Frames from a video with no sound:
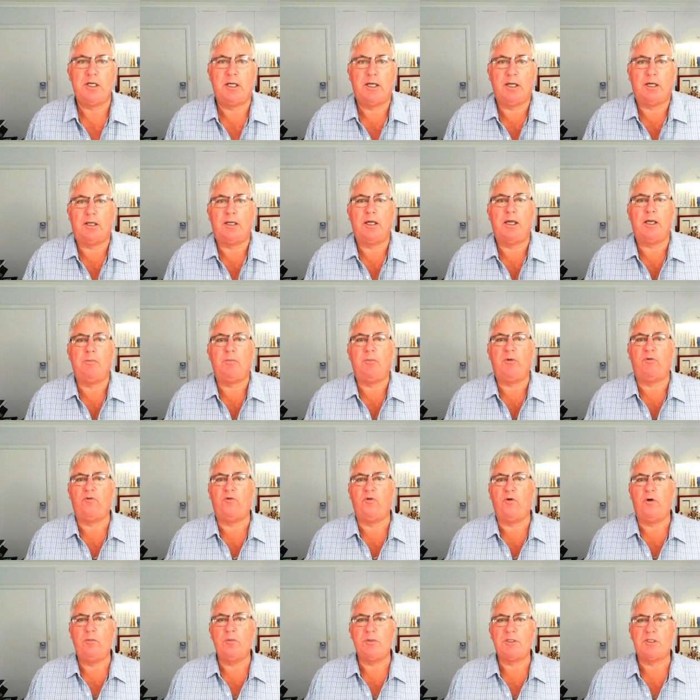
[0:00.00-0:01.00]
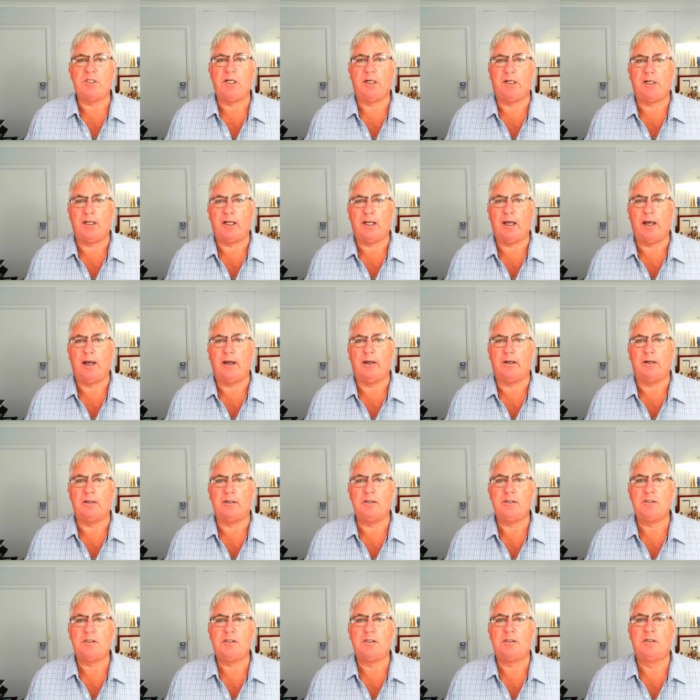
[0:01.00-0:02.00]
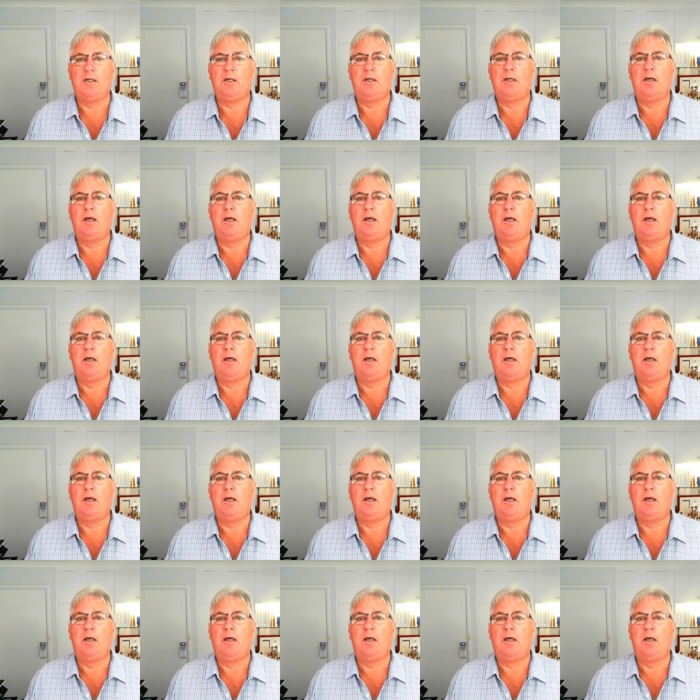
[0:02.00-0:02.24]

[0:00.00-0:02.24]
and key performance indicators,